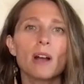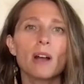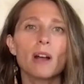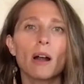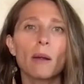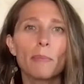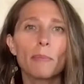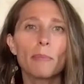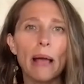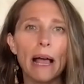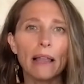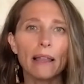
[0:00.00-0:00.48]

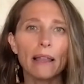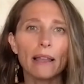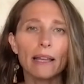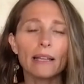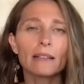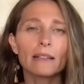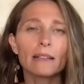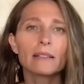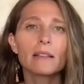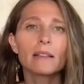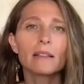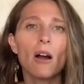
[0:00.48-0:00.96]
our
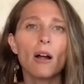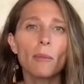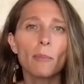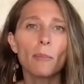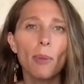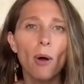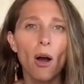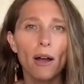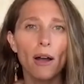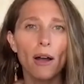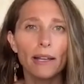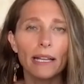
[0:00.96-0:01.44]
bellies, our
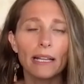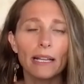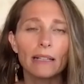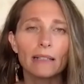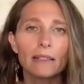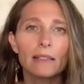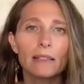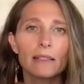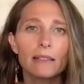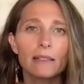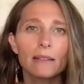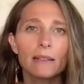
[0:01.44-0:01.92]

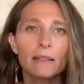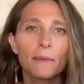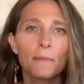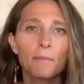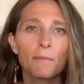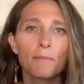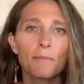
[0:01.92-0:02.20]
bodies.